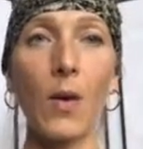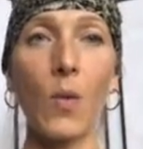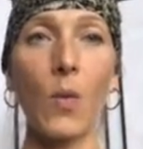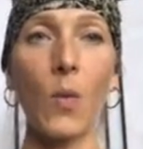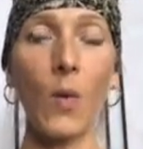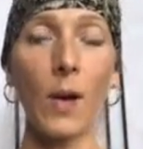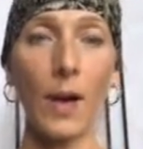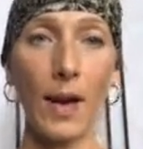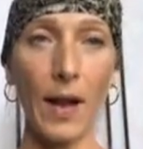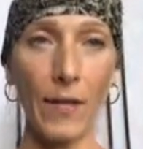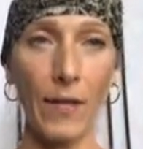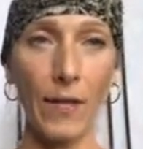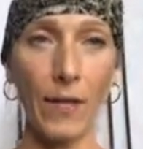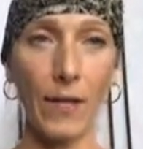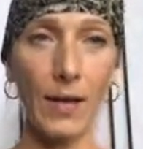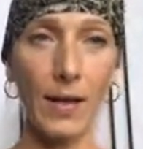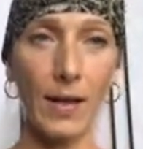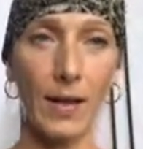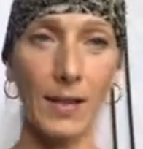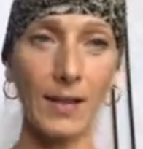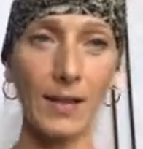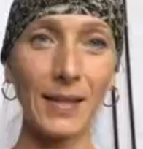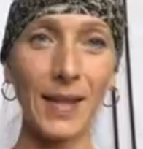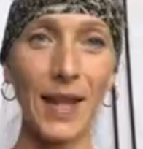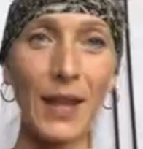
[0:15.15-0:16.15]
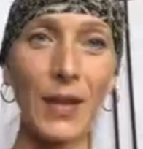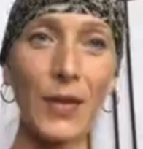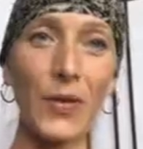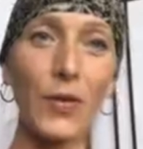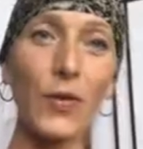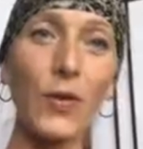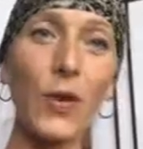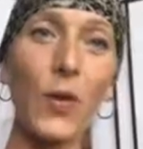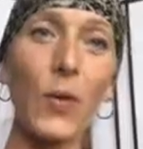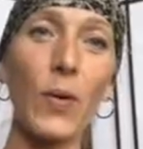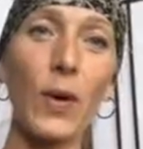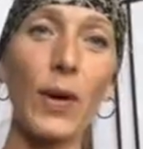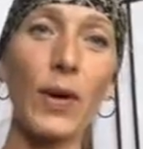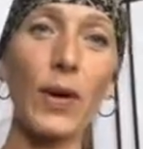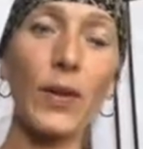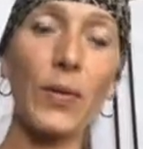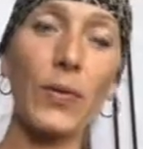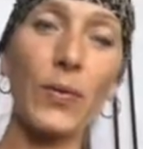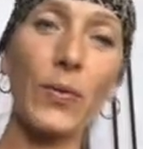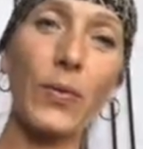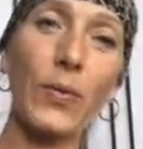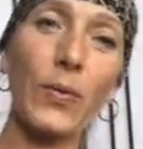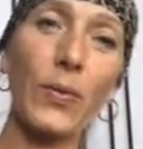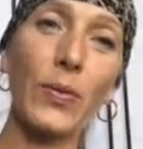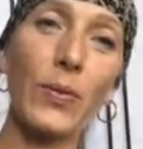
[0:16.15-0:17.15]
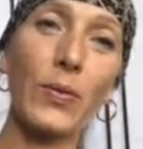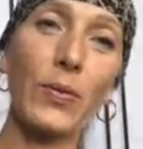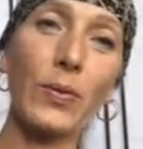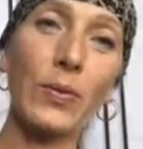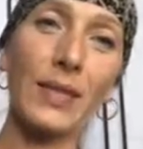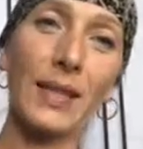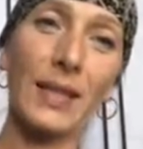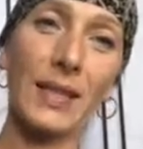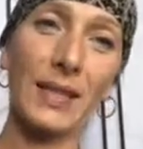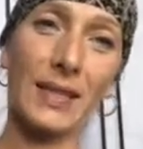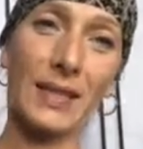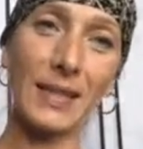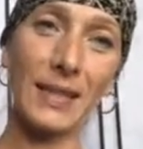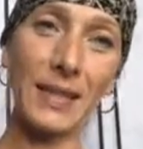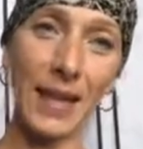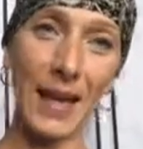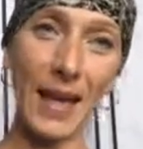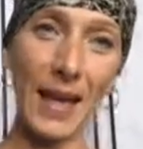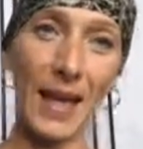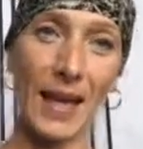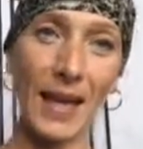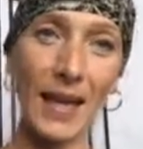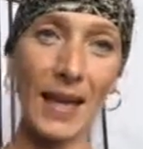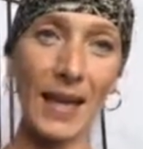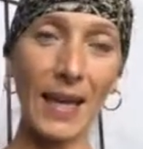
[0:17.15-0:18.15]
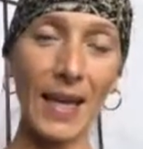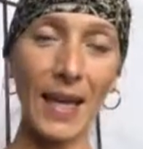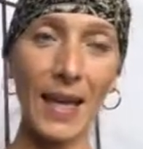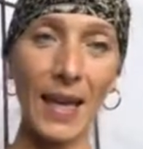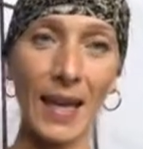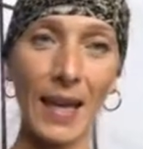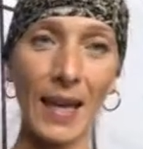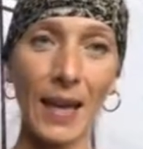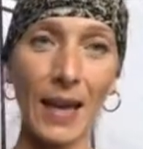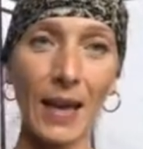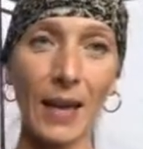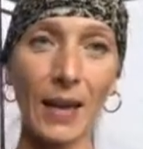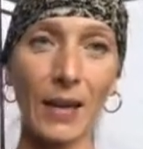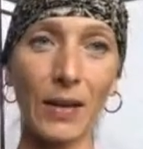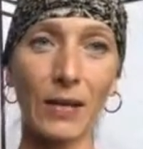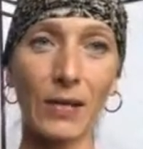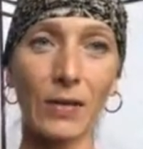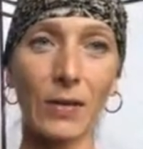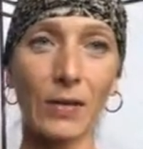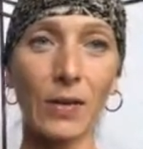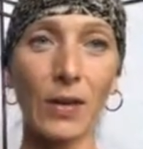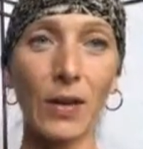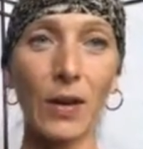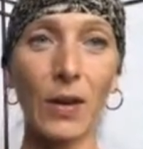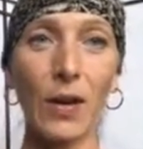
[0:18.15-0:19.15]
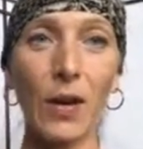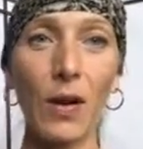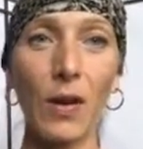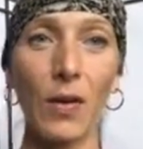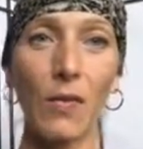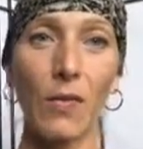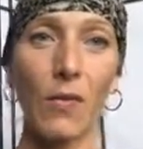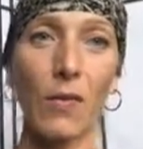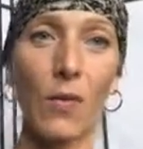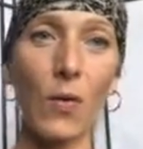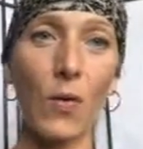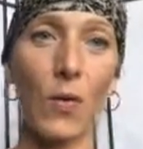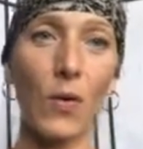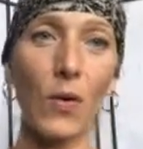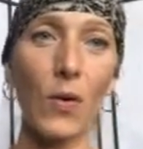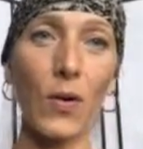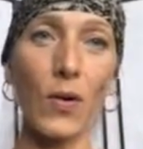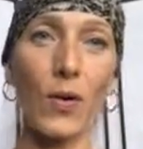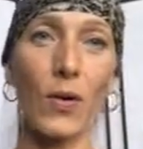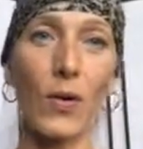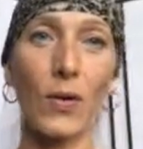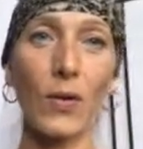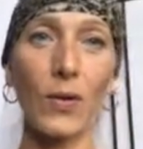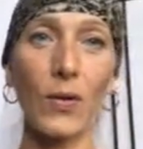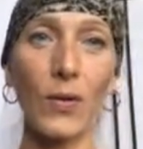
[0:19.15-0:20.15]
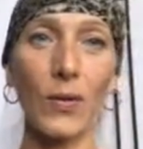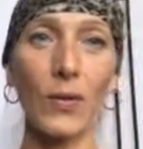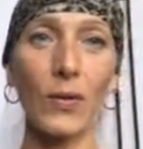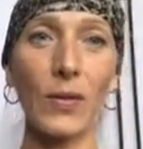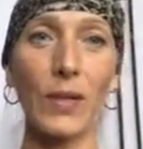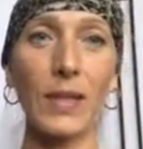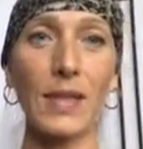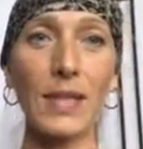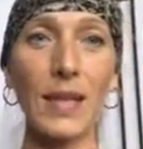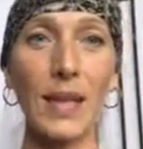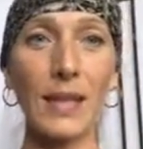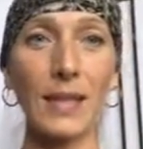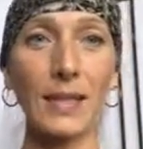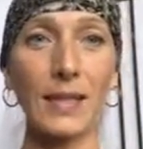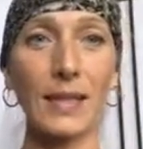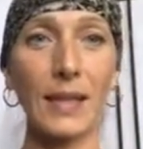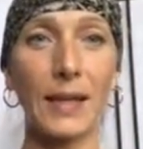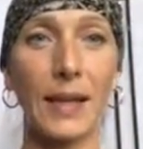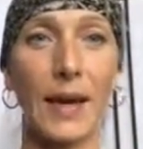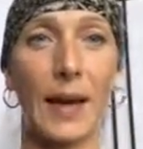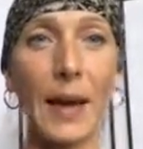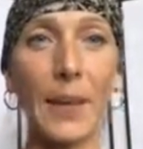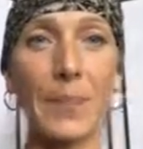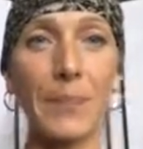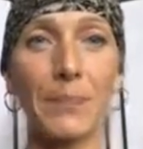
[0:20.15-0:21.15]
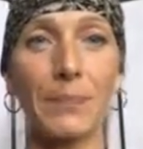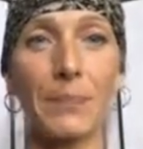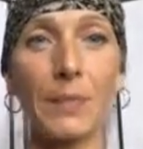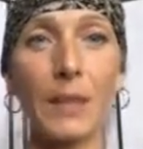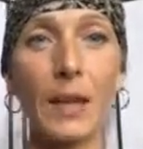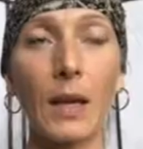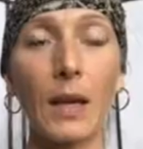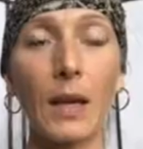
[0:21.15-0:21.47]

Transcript: whatever it is that you're going through today and for the days to come.